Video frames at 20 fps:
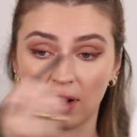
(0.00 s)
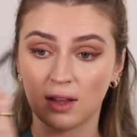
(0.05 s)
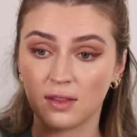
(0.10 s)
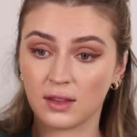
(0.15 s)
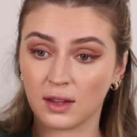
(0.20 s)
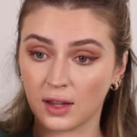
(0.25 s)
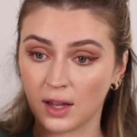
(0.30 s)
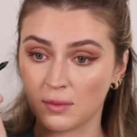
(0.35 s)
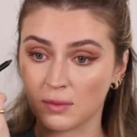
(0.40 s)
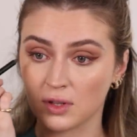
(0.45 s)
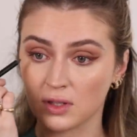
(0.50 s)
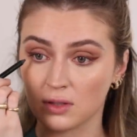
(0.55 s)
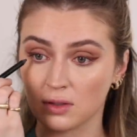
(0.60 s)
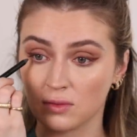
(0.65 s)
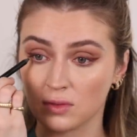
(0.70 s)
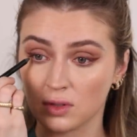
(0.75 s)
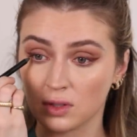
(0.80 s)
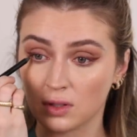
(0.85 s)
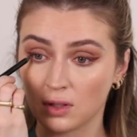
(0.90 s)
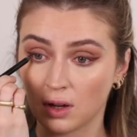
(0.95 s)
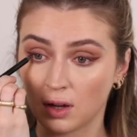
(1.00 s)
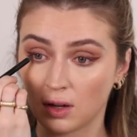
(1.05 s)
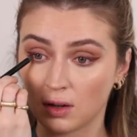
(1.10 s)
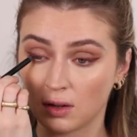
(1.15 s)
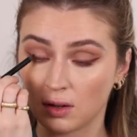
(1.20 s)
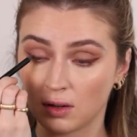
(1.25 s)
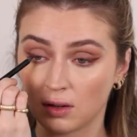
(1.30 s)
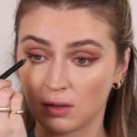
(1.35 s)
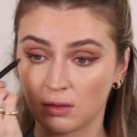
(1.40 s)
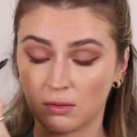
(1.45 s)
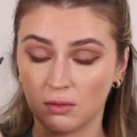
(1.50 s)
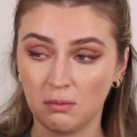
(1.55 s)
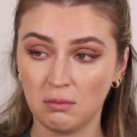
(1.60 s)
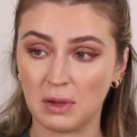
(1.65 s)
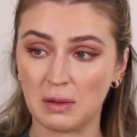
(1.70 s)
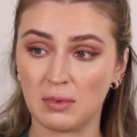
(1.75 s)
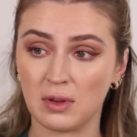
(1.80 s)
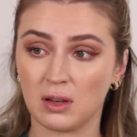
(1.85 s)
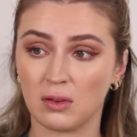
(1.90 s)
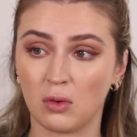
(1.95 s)
I think I must have just got uh,
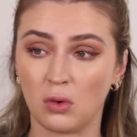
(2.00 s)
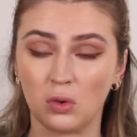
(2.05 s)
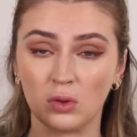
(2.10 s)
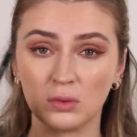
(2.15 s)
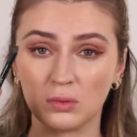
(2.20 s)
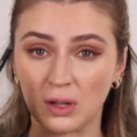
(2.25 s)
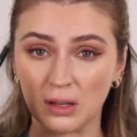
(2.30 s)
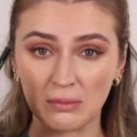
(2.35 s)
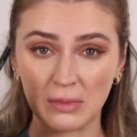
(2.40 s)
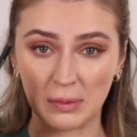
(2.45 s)
maybe an old one.